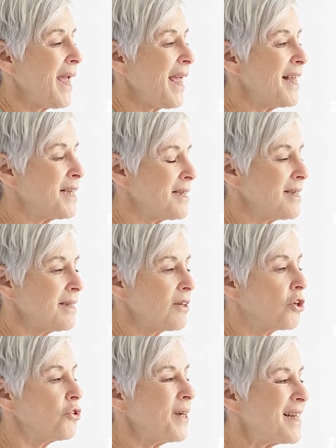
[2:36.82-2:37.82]
his
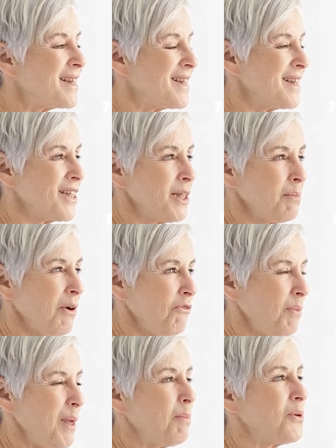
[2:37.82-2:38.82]
criticism
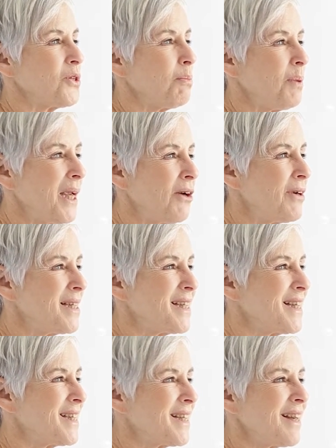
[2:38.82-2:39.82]
of people's
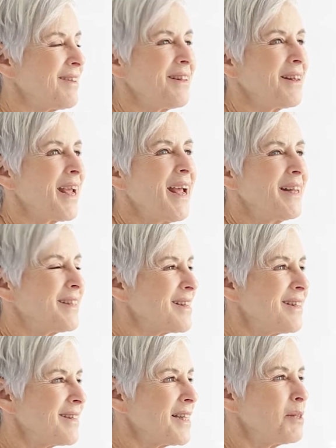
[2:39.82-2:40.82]
appearances, and I think,
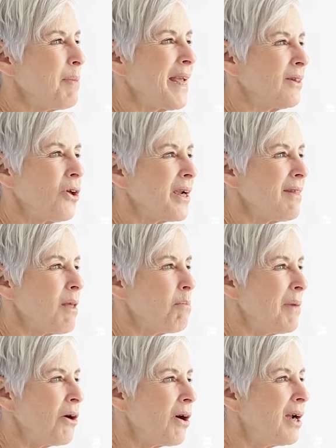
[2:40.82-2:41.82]
doesn't this man look in the
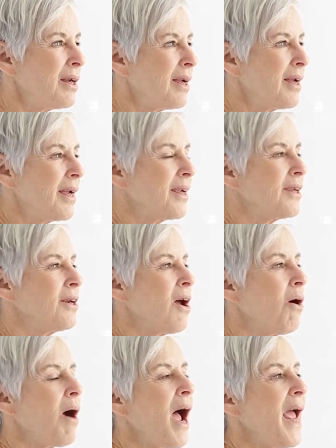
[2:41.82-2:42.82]
mirror? You
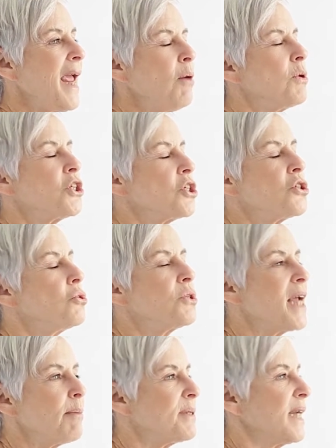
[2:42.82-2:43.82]
know, it was just too
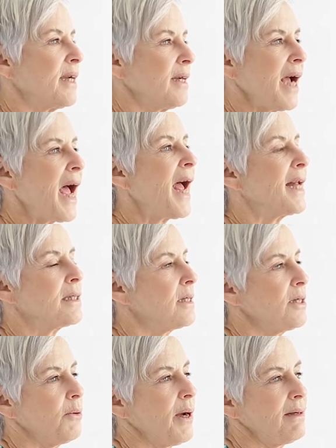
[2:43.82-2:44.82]
tempting. I had
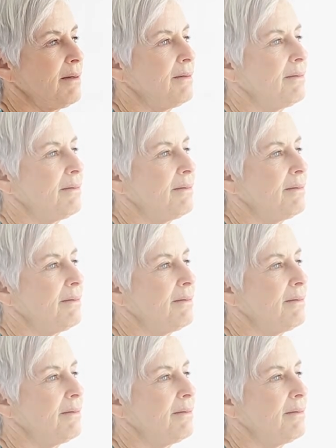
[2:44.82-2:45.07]
to do it.